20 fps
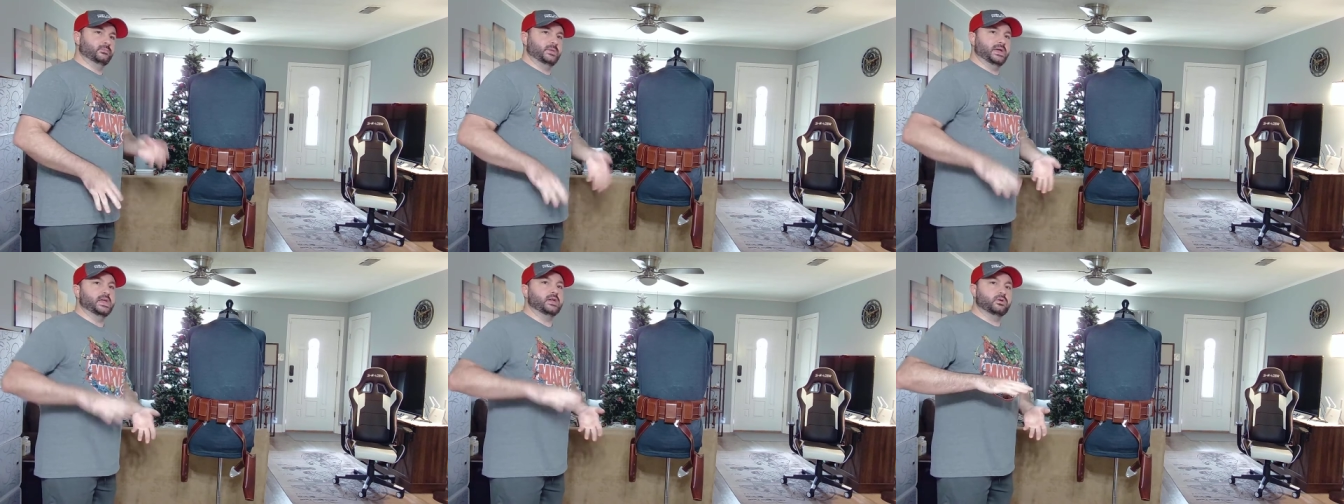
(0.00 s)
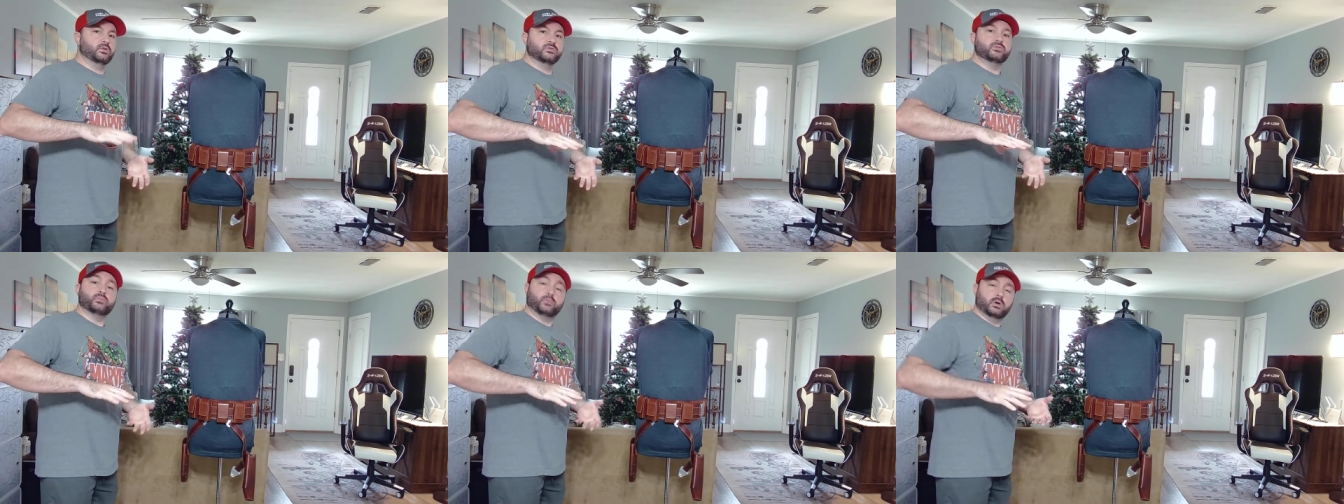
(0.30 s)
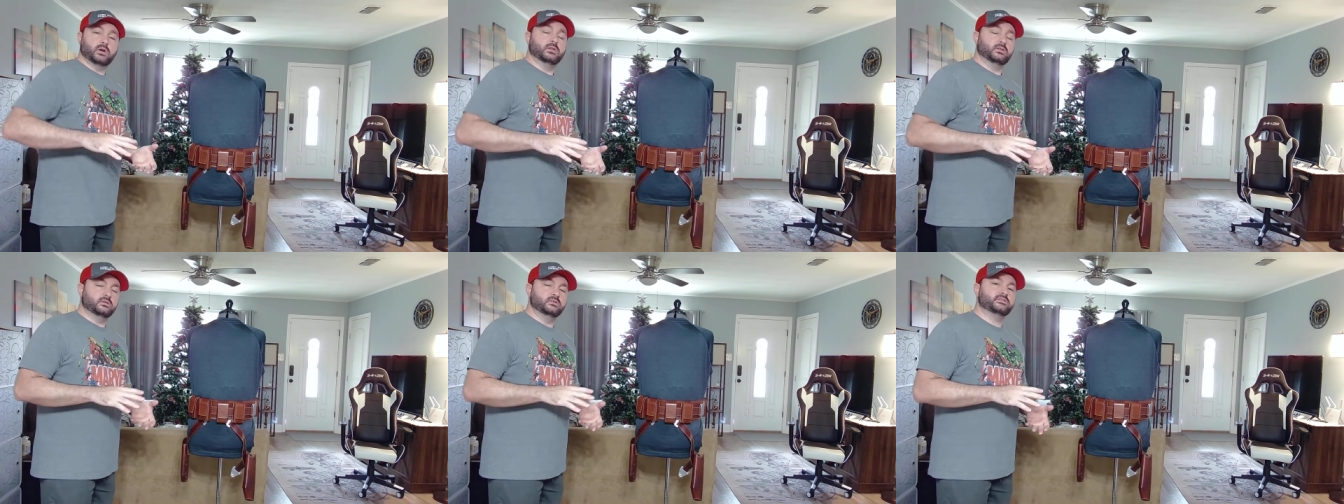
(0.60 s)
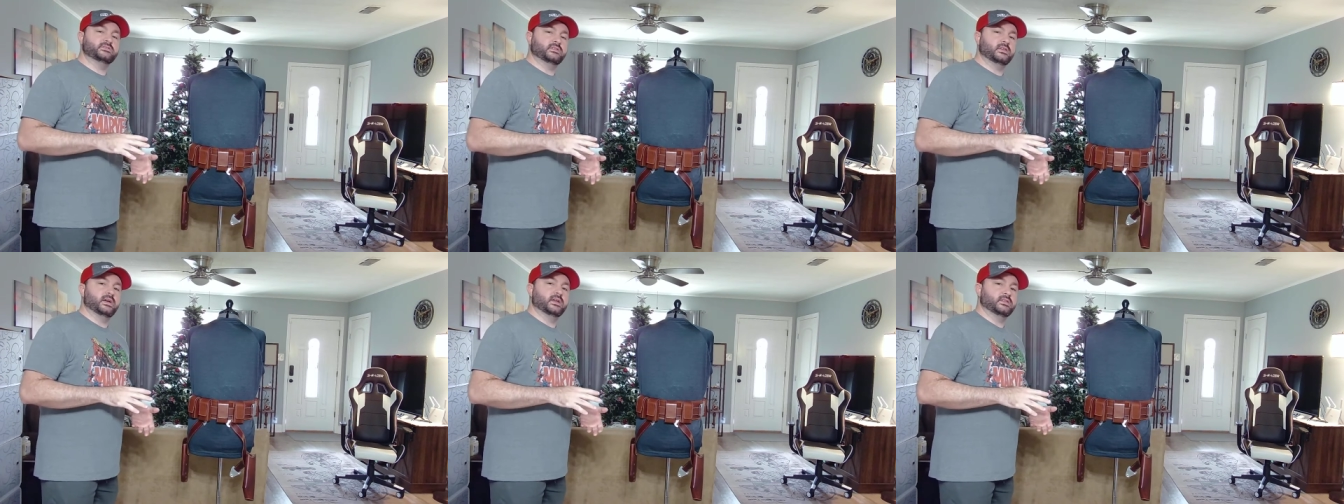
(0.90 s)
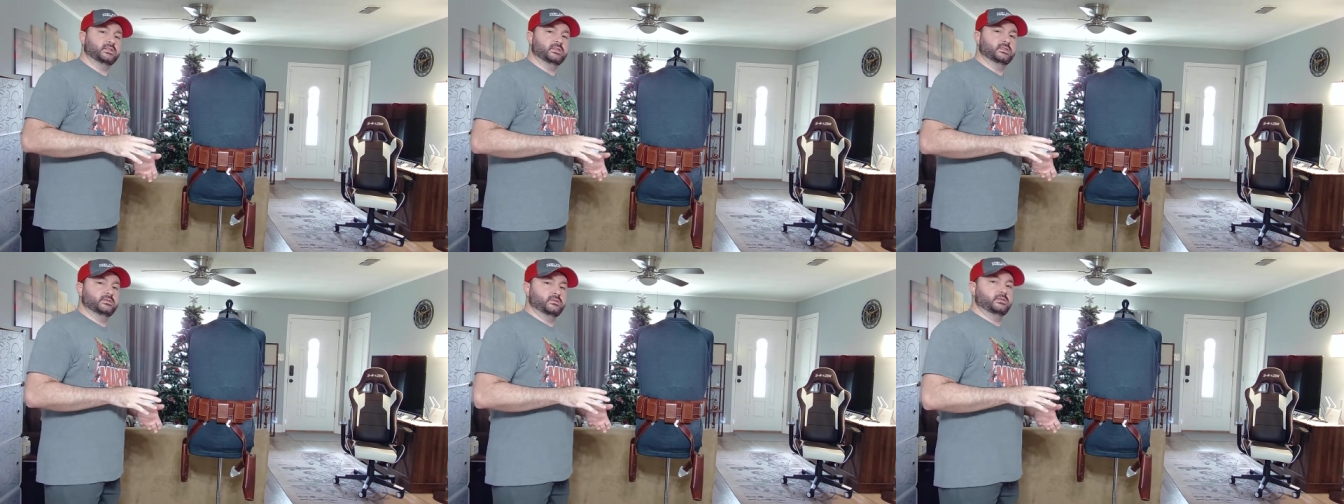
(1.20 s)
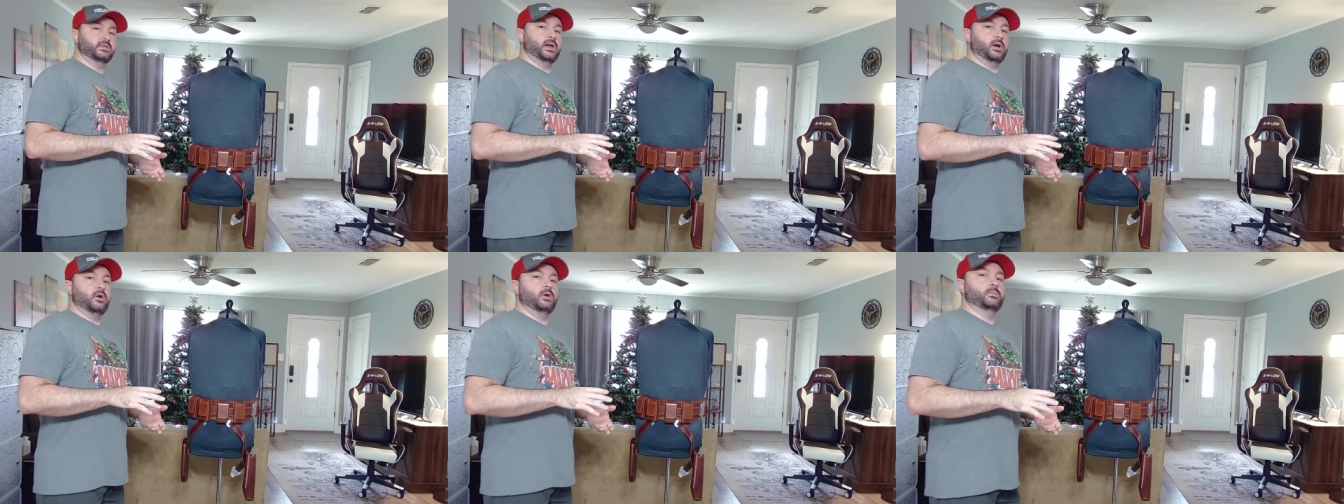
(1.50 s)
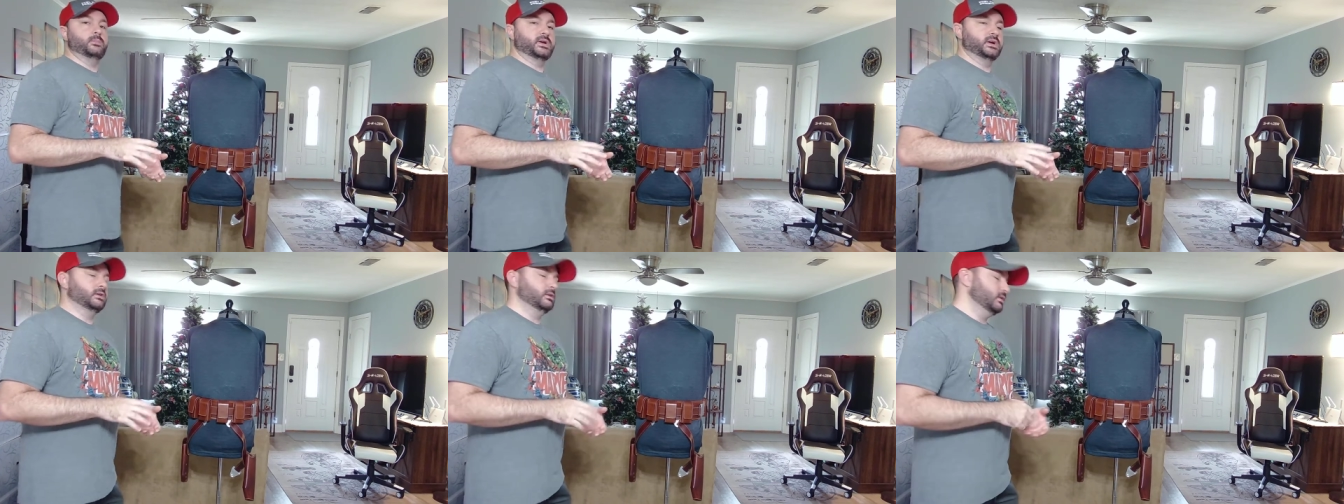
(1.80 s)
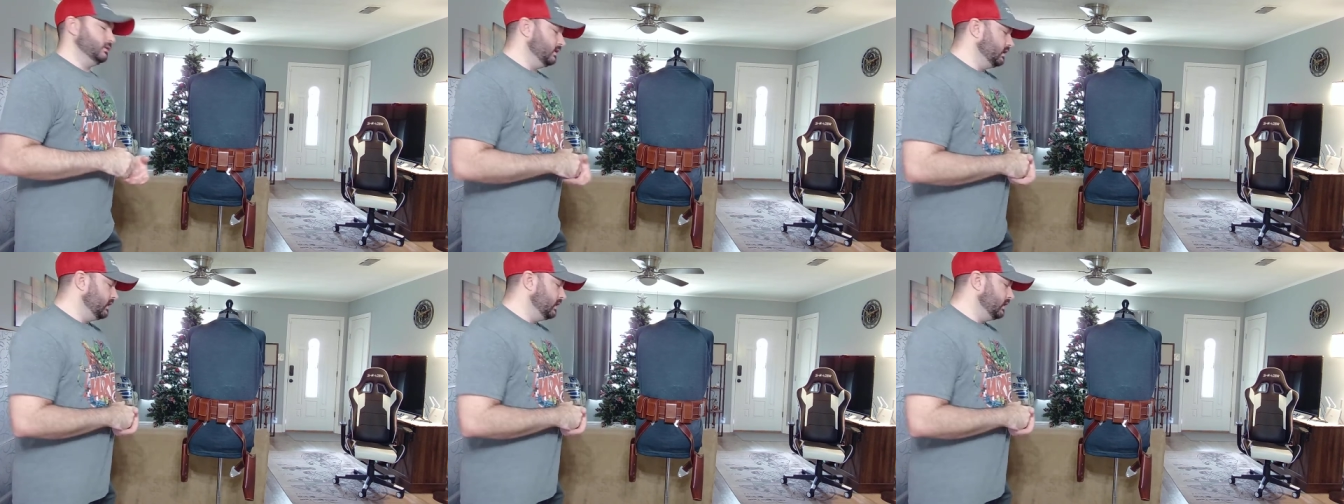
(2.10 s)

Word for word: angles where it looks like they are bigger,